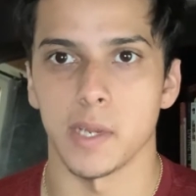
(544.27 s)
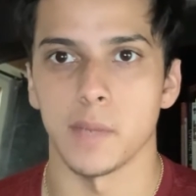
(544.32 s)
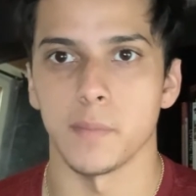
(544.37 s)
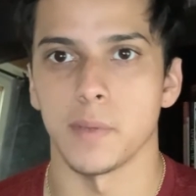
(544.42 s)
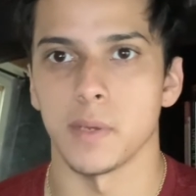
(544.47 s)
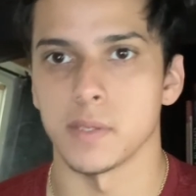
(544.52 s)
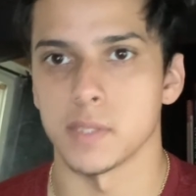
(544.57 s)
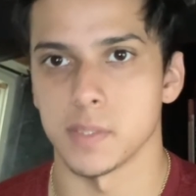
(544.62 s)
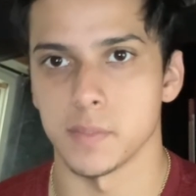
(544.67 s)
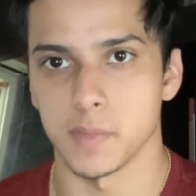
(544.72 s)

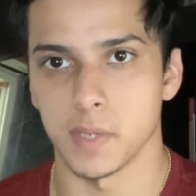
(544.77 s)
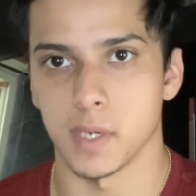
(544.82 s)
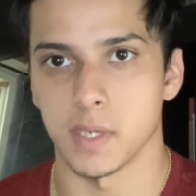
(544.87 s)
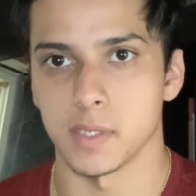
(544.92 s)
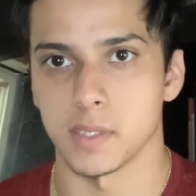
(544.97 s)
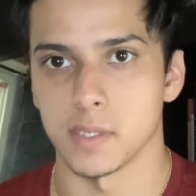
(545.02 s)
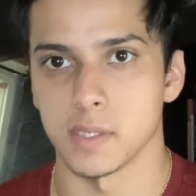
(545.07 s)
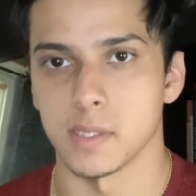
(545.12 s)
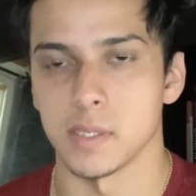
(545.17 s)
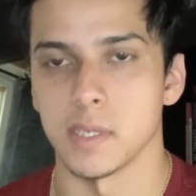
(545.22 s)
about
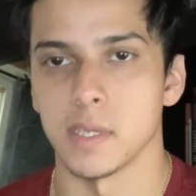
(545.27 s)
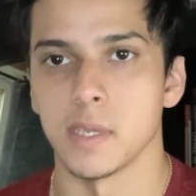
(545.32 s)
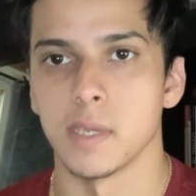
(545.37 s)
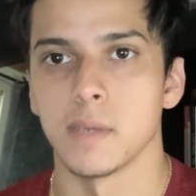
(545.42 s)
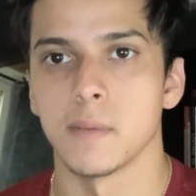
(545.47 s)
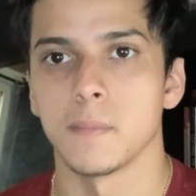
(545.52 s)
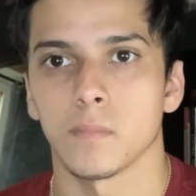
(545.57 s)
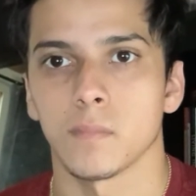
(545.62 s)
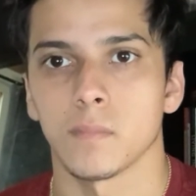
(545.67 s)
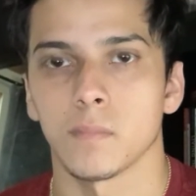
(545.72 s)
subconsciously.
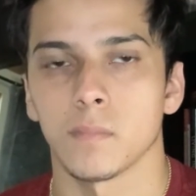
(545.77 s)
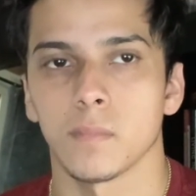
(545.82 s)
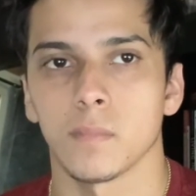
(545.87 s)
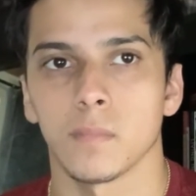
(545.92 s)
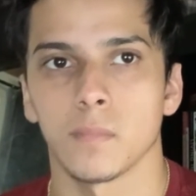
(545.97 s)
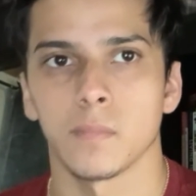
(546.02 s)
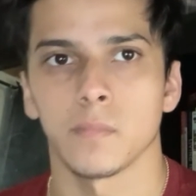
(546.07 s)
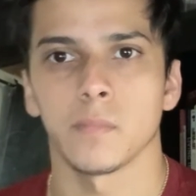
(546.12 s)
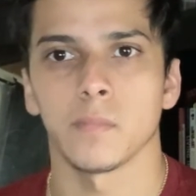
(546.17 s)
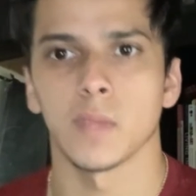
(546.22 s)

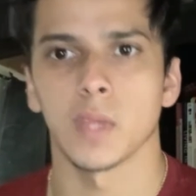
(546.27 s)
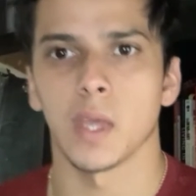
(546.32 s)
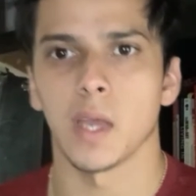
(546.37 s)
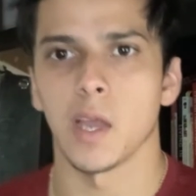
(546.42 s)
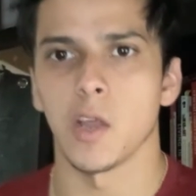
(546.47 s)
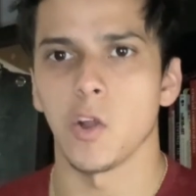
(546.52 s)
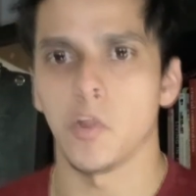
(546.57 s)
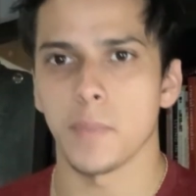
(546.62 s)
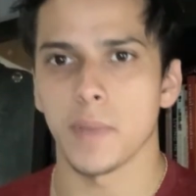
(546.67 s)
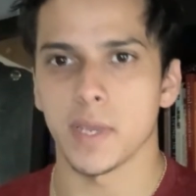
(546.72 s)

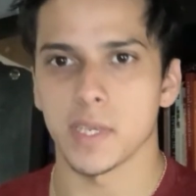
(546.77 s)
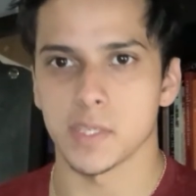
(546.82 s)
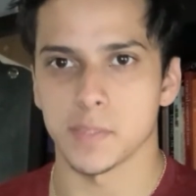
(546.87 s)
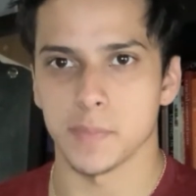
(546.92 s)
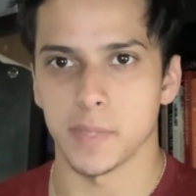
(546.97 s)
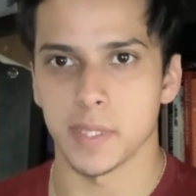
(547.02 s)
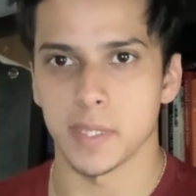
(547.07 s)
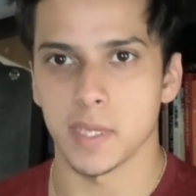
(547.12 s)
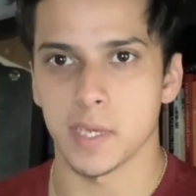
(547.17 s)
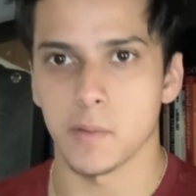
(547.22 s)
I hope I
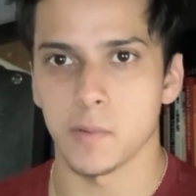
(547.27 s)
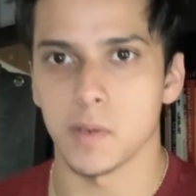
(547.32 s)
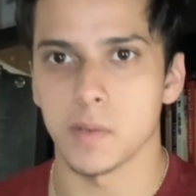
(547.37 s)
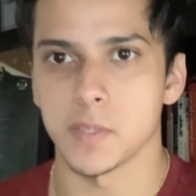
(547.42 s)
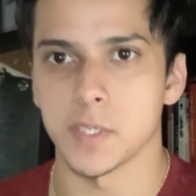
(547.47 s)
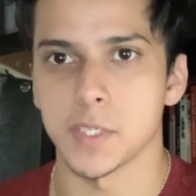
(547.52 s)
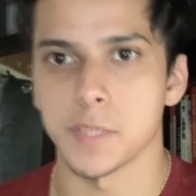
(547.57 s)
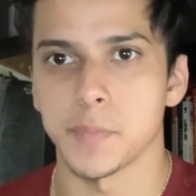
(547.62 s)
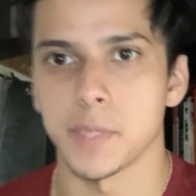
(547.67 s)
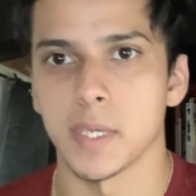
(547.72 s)
explained that well,
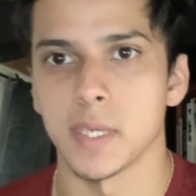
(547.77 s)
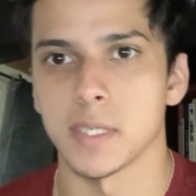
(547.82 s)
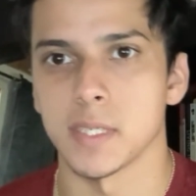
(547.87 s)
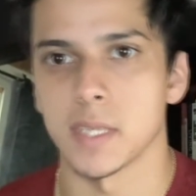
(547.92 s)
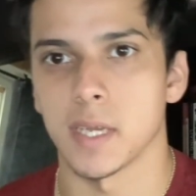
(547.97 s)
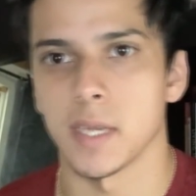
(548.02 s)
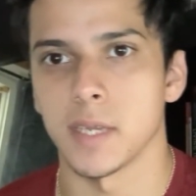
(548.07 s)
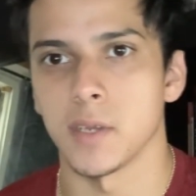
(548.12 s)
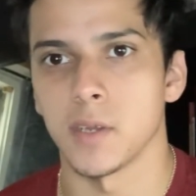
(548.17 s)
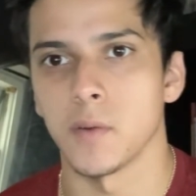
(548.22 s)
just because
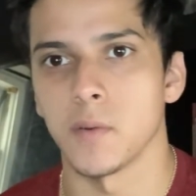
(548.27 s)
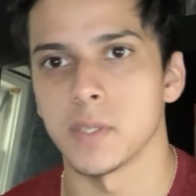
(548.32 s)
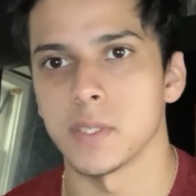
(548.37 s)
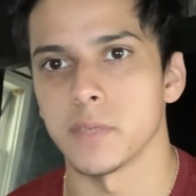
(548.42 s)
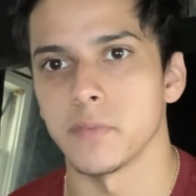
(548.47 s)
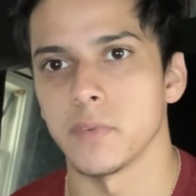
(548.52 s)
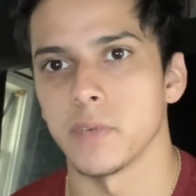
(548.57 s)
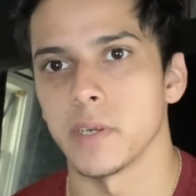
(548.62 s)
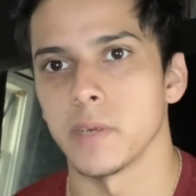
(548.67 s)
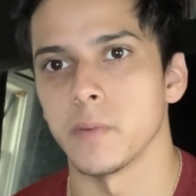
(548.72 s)
I know it's
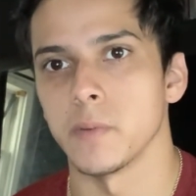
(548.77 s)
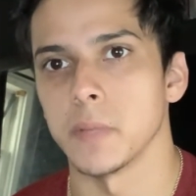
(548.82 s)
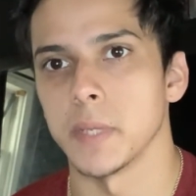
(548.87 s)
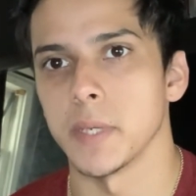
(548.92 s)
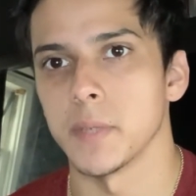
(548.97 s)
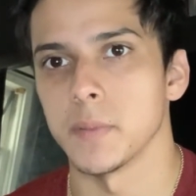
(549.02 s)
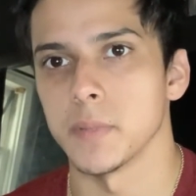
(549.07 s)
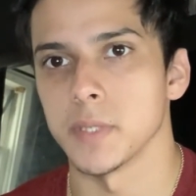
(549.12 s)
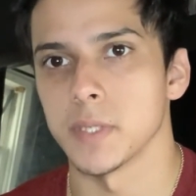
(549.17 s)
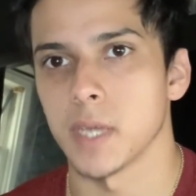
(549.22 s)
a very
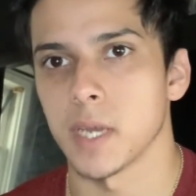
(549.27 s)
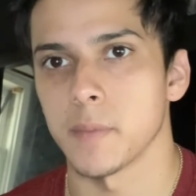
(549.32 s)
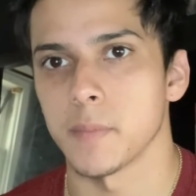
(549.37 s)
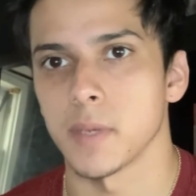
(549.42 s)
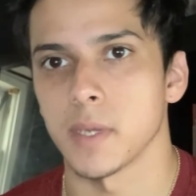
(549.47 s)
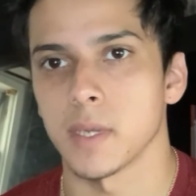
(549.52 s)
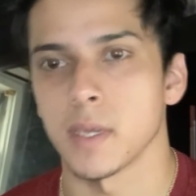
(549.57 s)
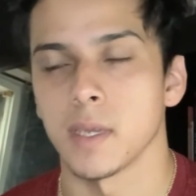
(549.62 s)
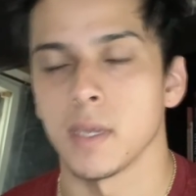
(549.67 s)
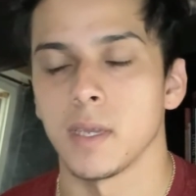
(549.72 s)
relatable
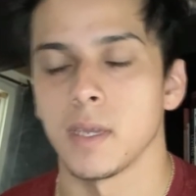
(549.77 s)
topic.